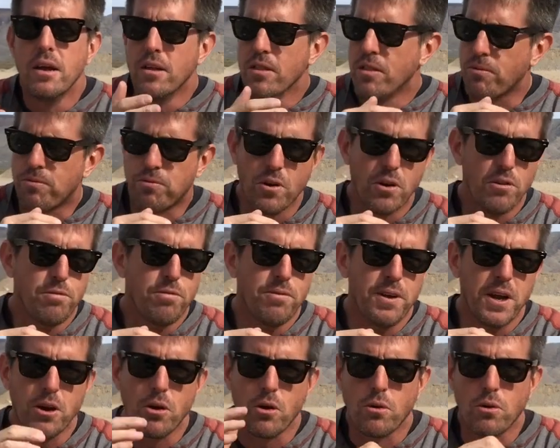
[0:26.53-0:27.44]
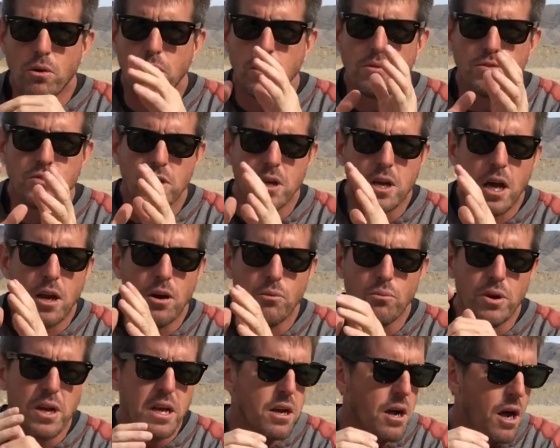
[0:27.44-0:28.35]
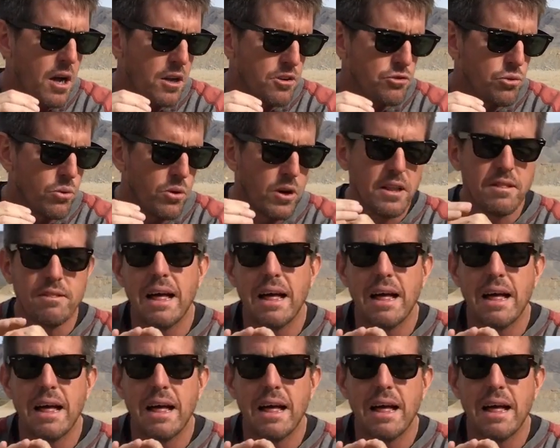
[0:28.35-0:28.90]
the front finger grooves, and kind of recontouring.